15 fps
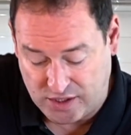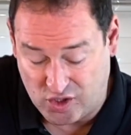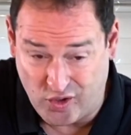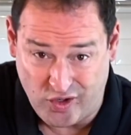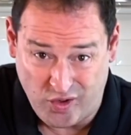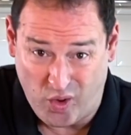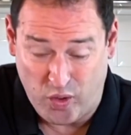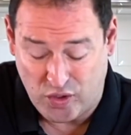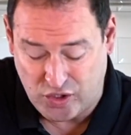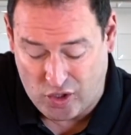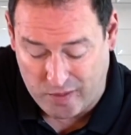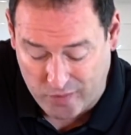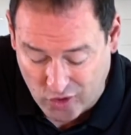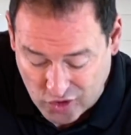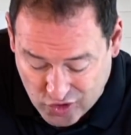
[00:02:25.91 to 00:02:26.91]
So you know those
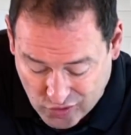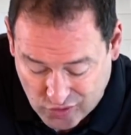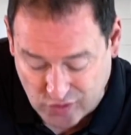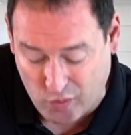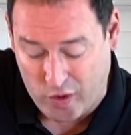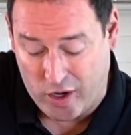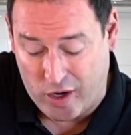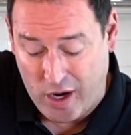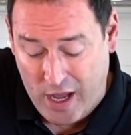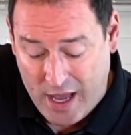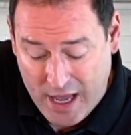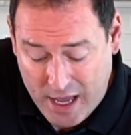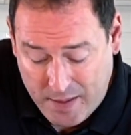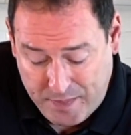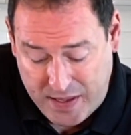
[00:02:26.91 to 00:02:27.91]
commercials where
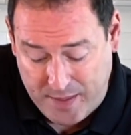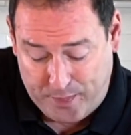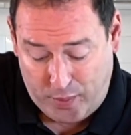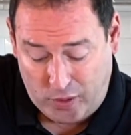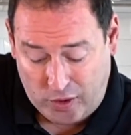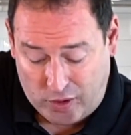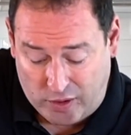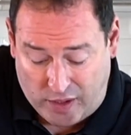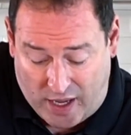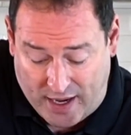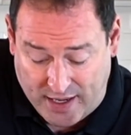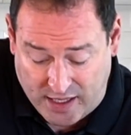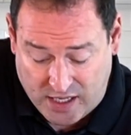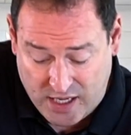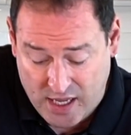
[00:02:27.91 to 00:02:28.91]
people are
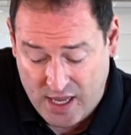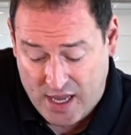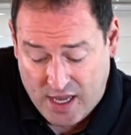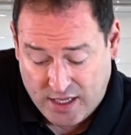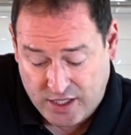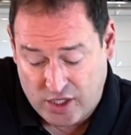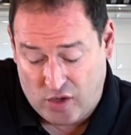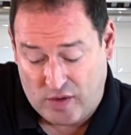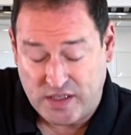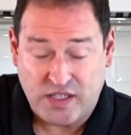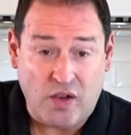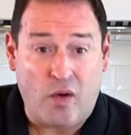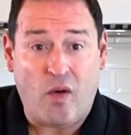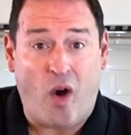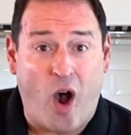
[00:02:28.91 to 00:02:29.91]
like, you know, it's
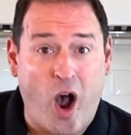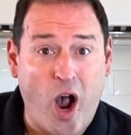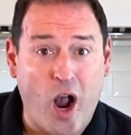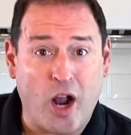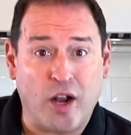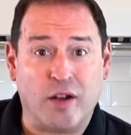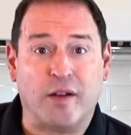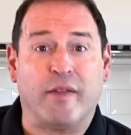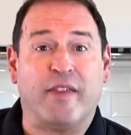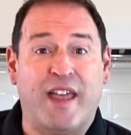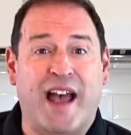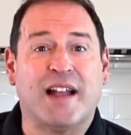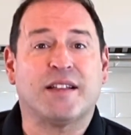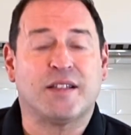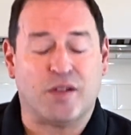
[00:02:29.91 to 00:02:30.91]
so hard.
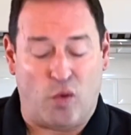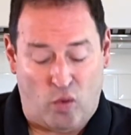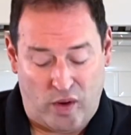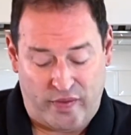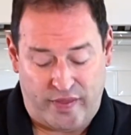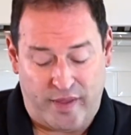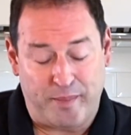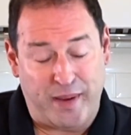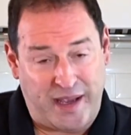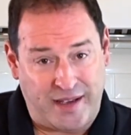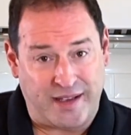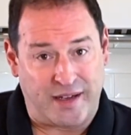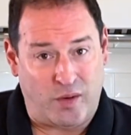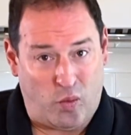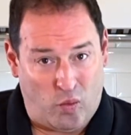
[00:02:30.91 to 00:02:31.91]
That's what the
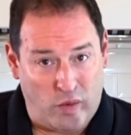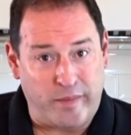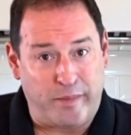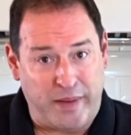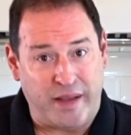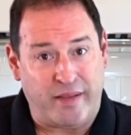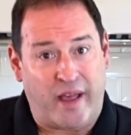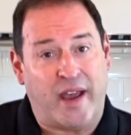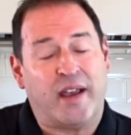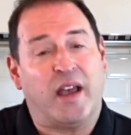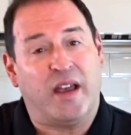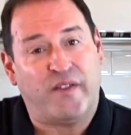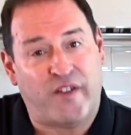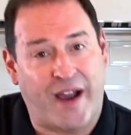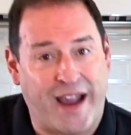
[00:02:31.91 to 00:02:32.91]
bacon would be like
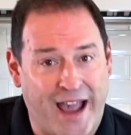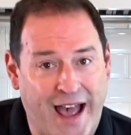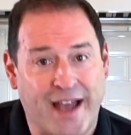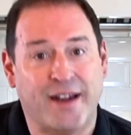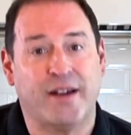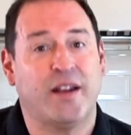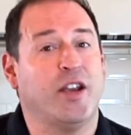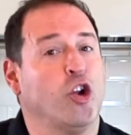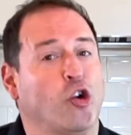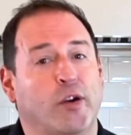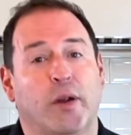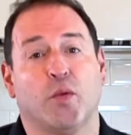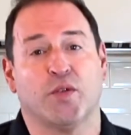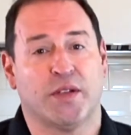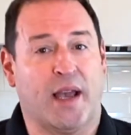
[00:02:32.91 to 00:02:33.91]
if I had it here and
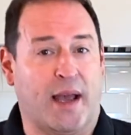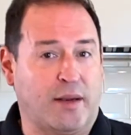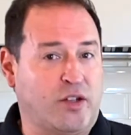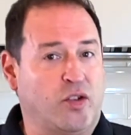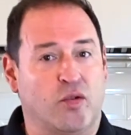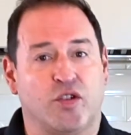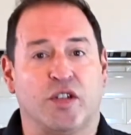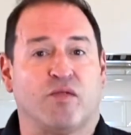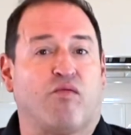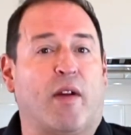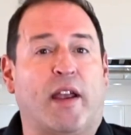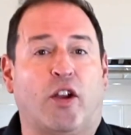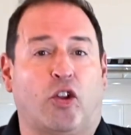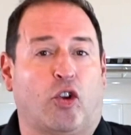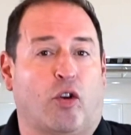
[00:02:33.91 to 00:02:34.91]
it was at, you know, just
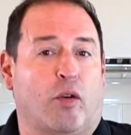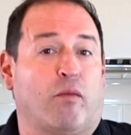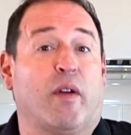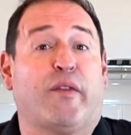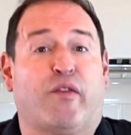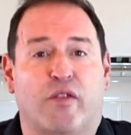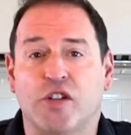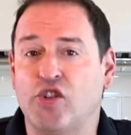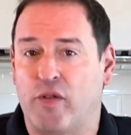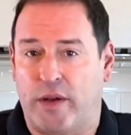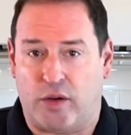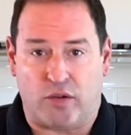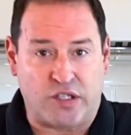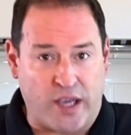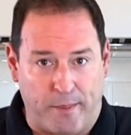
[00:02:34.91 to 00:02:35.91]
regular
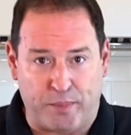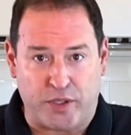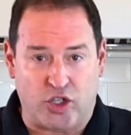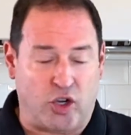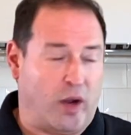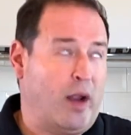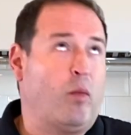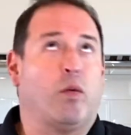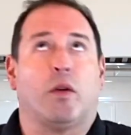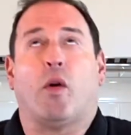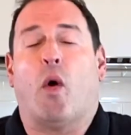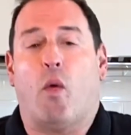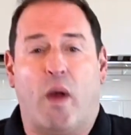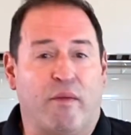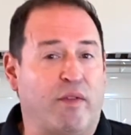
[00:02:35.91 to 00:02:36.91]
refrigerator temperature. It would
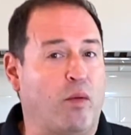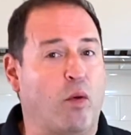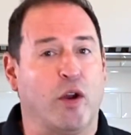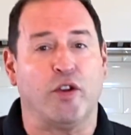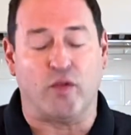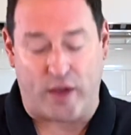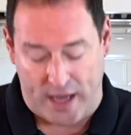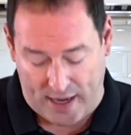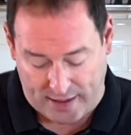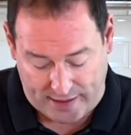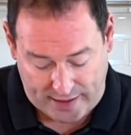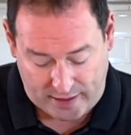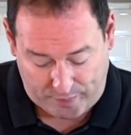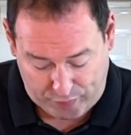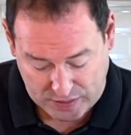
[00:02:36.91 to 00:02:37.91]
go everywhere. You can't
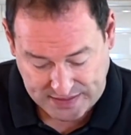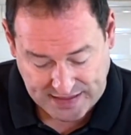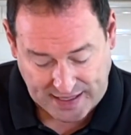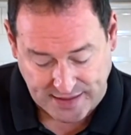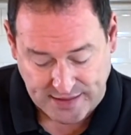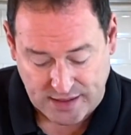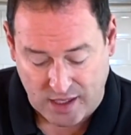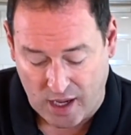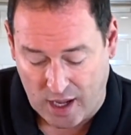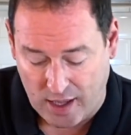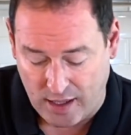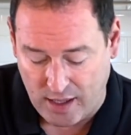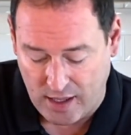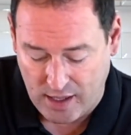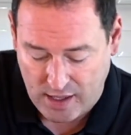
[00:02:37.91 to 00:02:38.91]
get a precise cut.